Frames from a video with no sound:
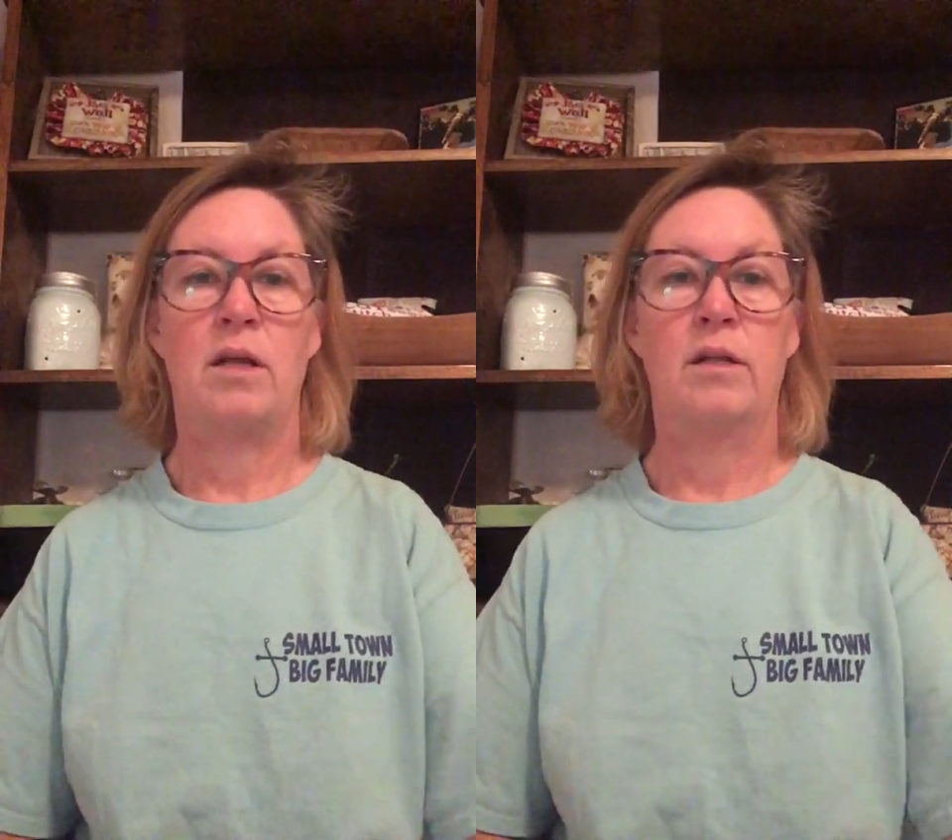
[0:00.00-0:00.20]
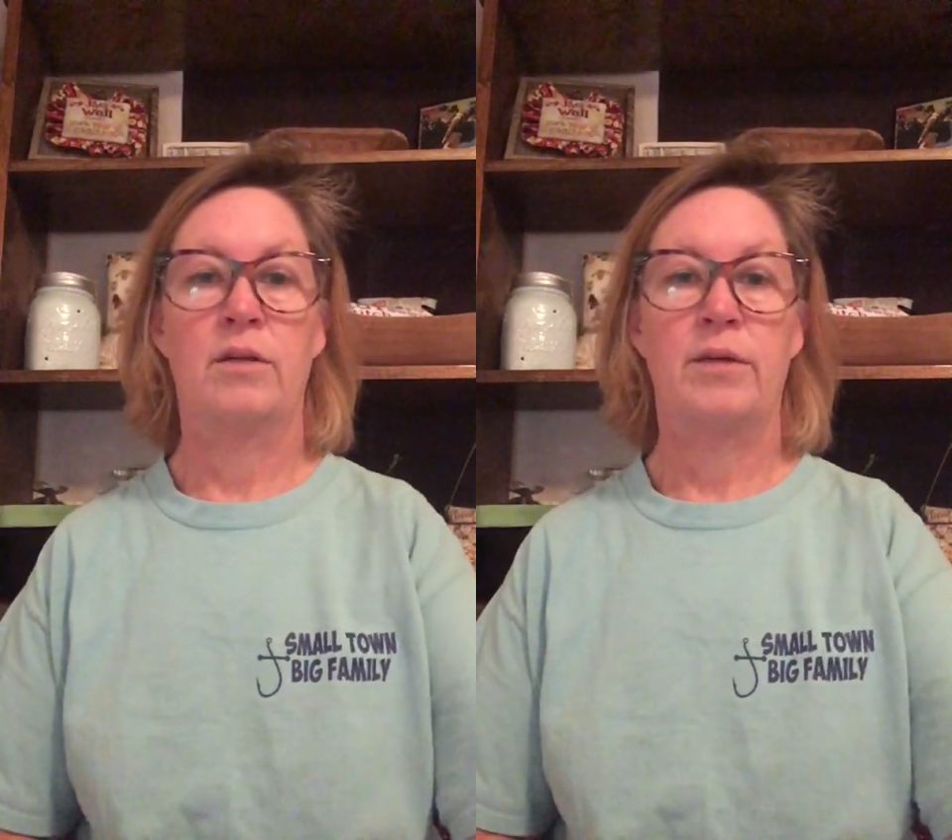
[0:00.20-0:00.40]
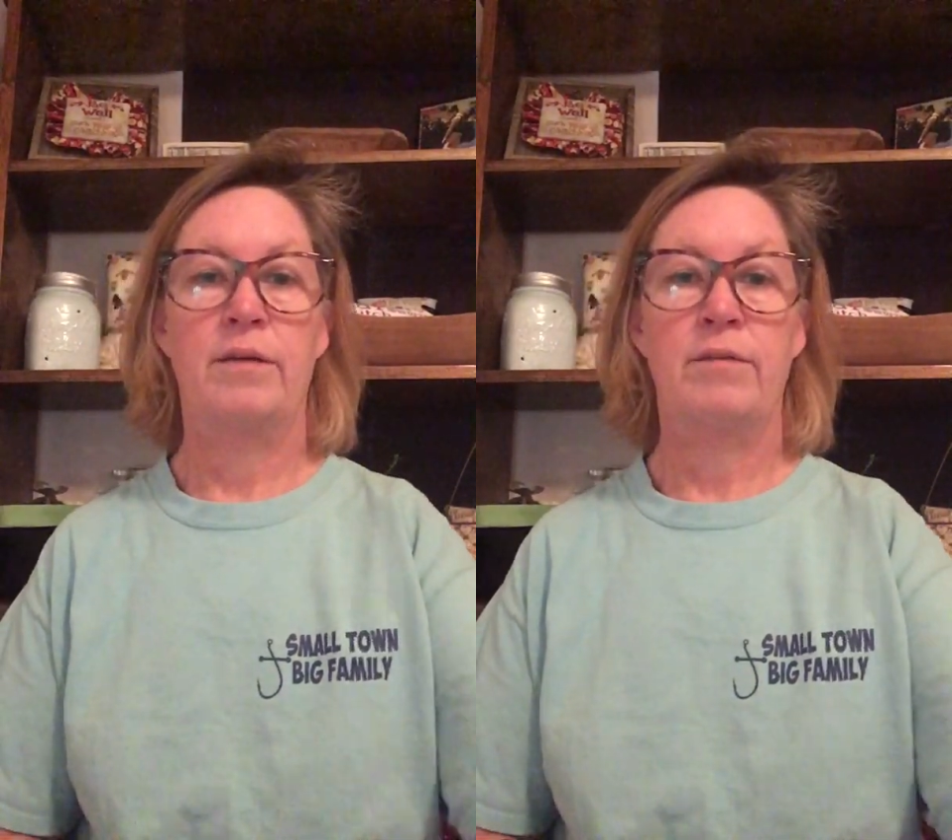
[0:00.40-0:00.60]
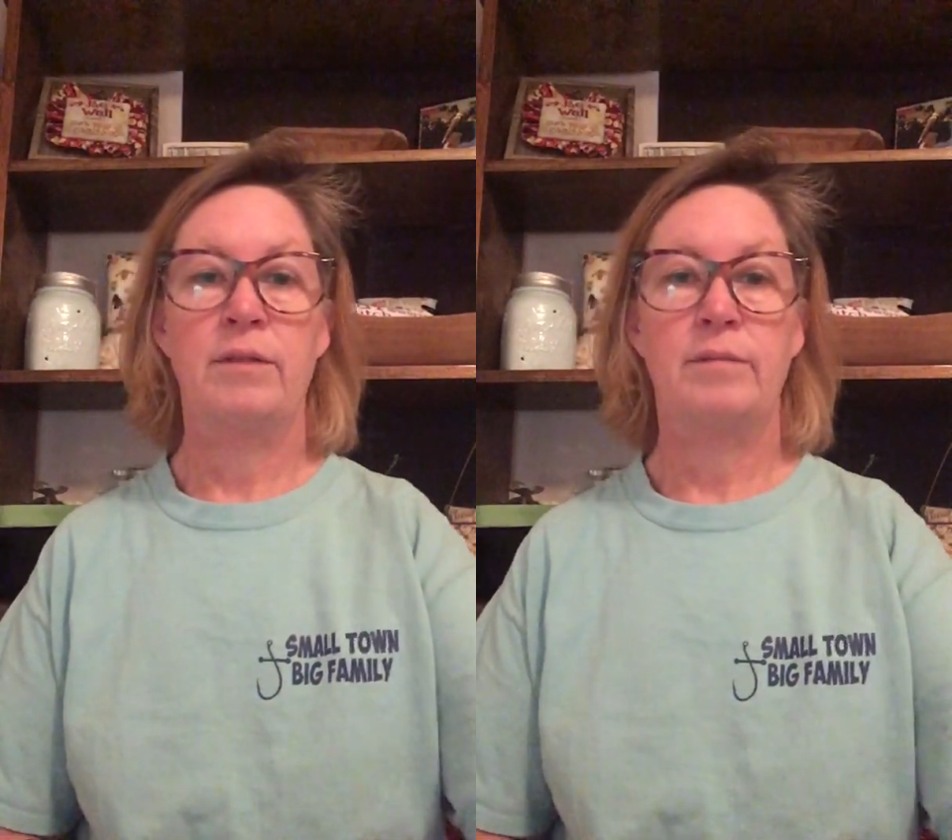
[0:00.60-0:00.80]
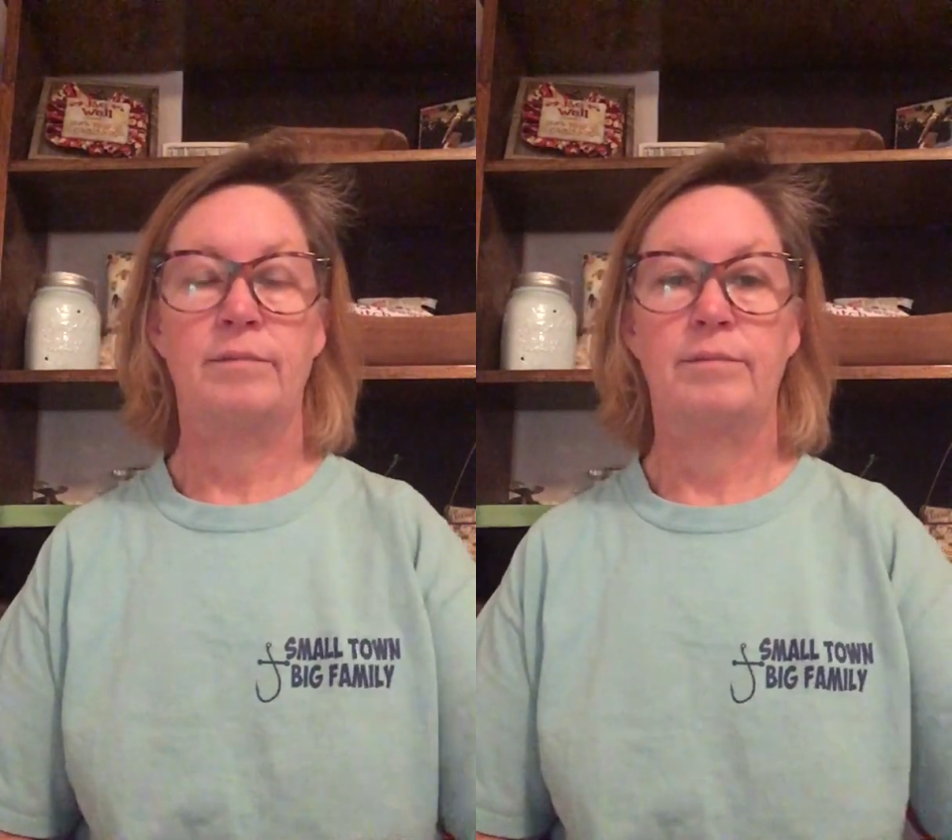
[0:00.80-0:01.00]
a little
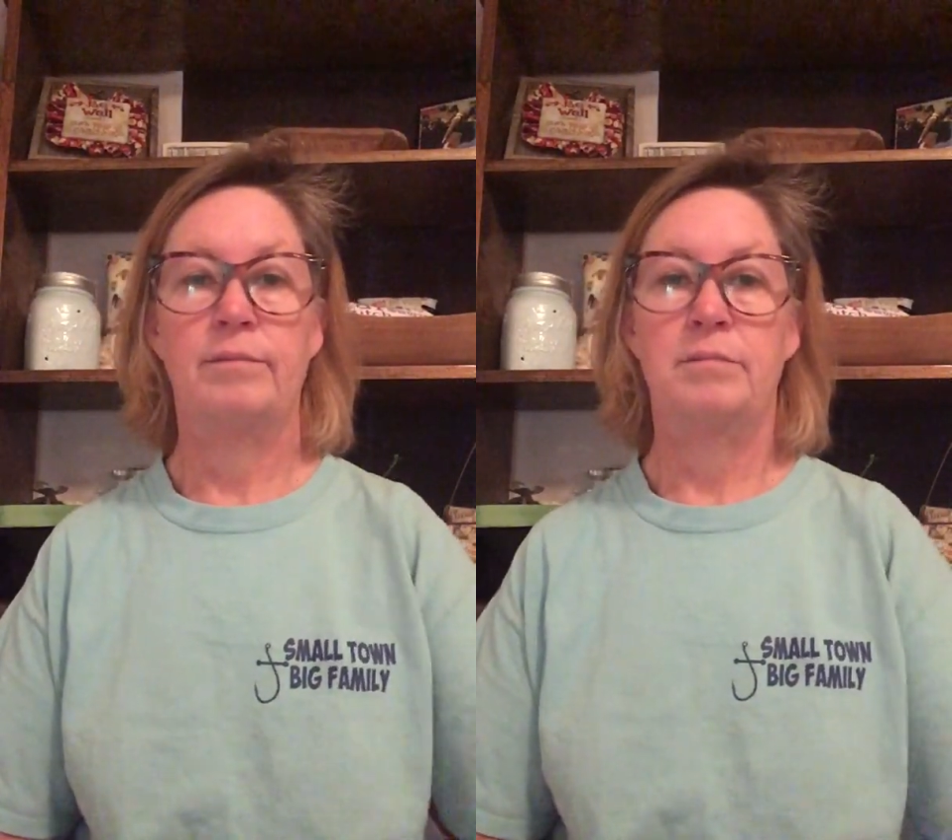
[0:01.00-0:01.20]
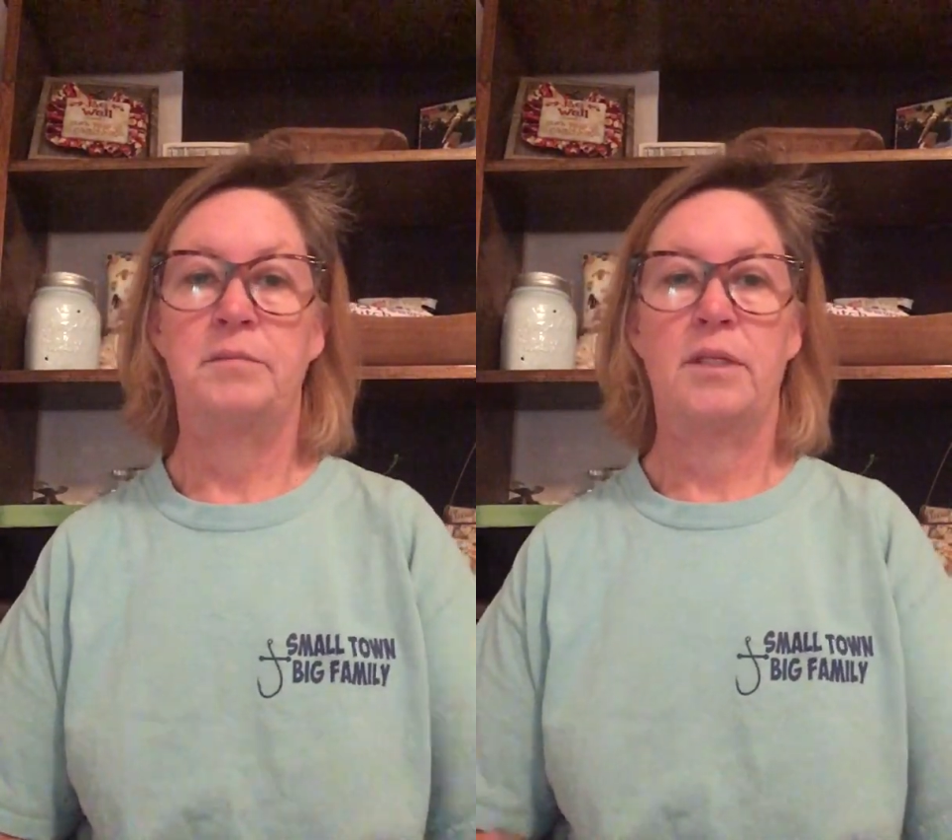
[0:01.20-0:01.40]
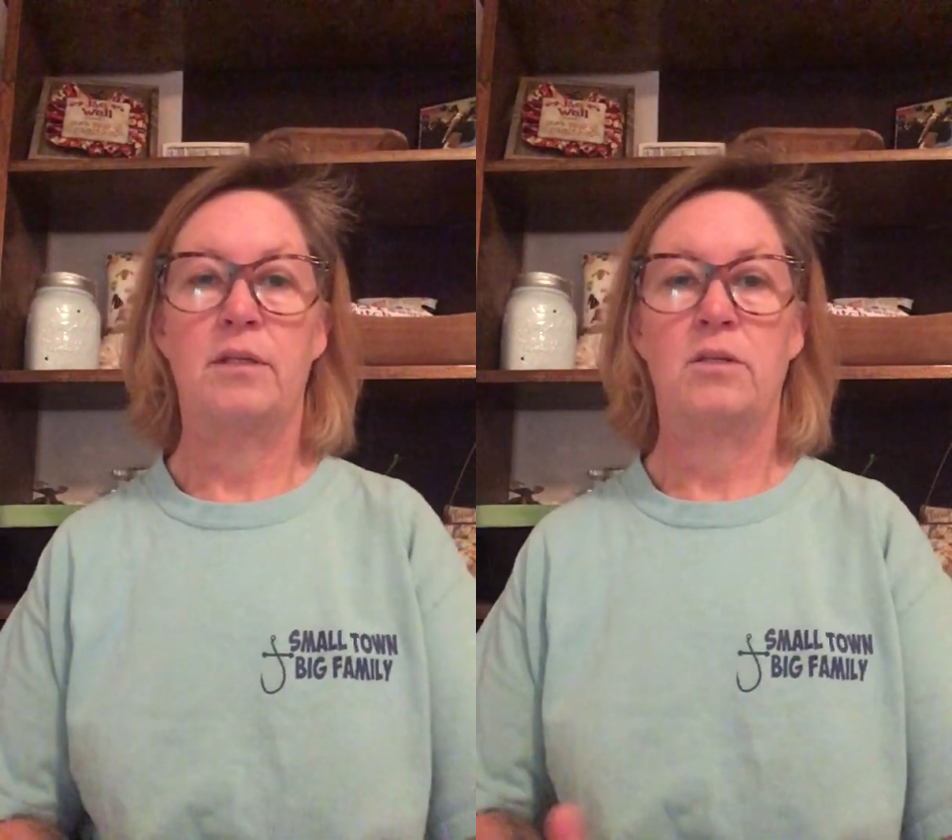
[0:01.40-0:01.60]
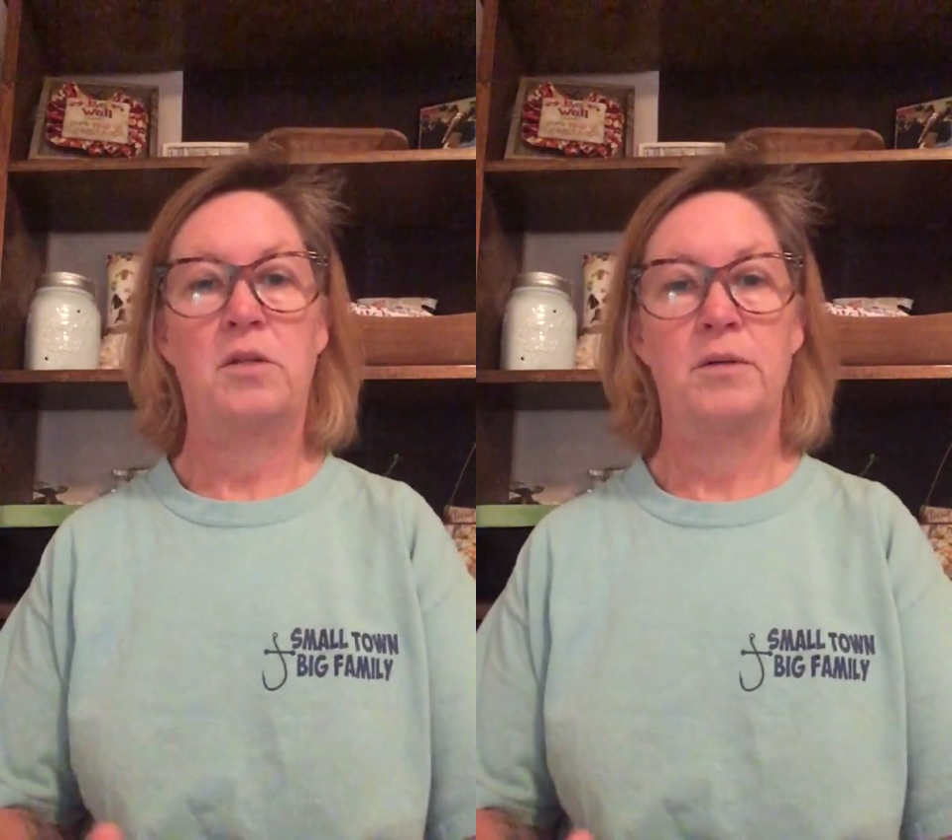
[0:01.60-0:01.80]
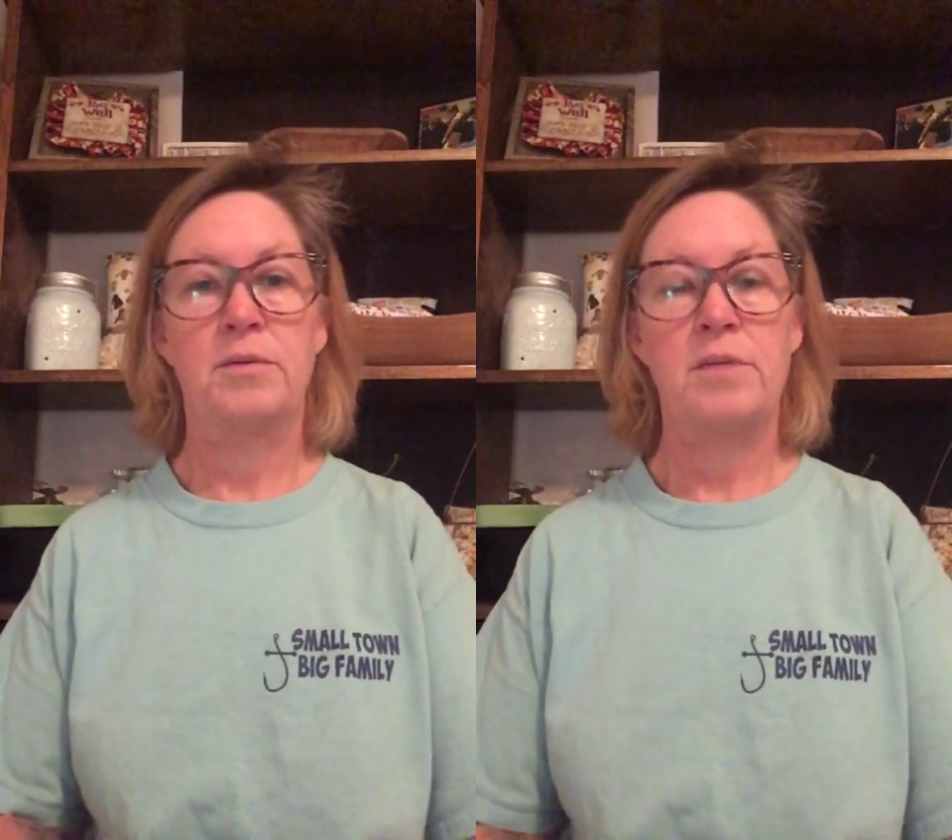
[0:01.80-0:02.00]
different, but
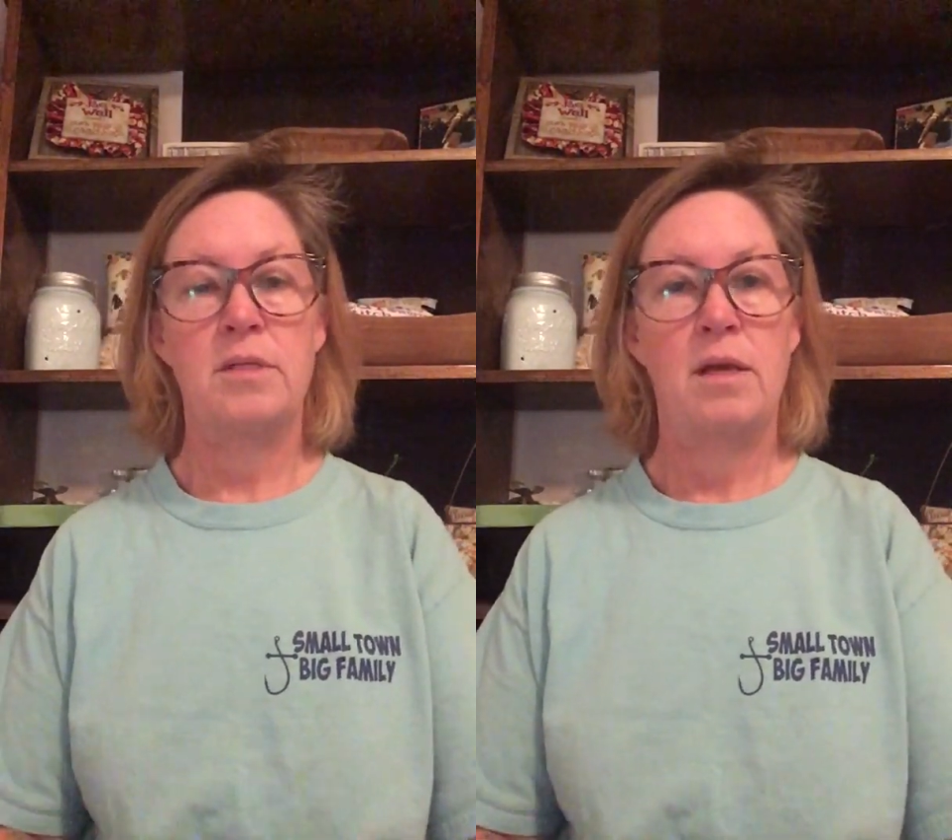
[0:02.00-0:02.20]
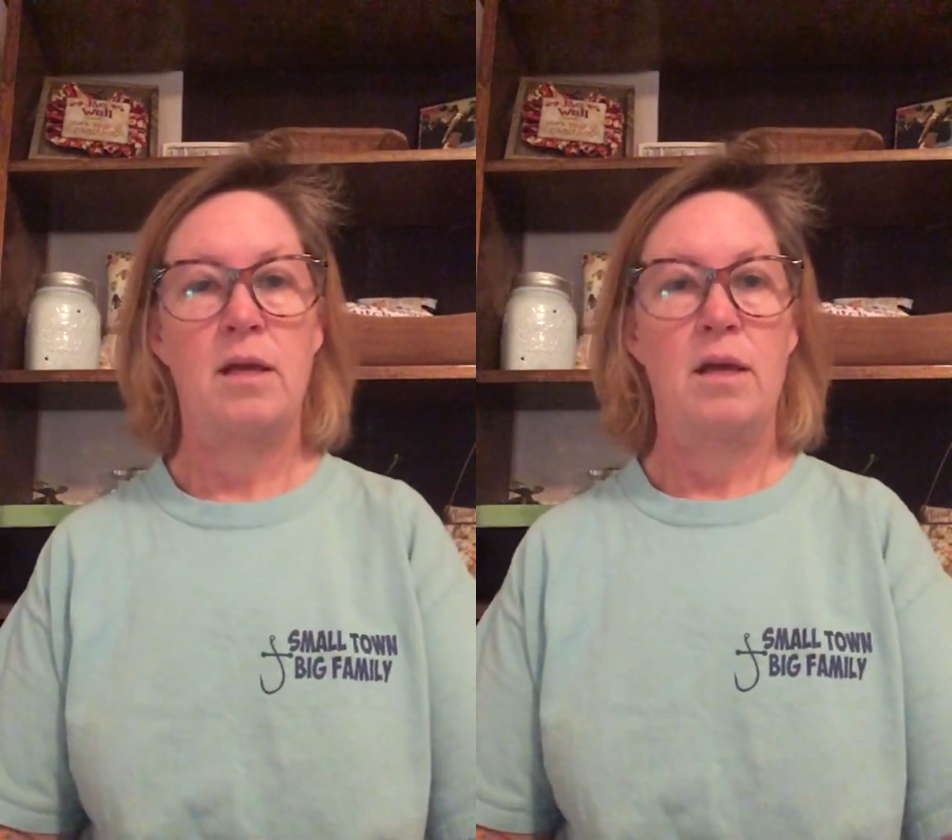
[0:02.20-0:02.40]
close.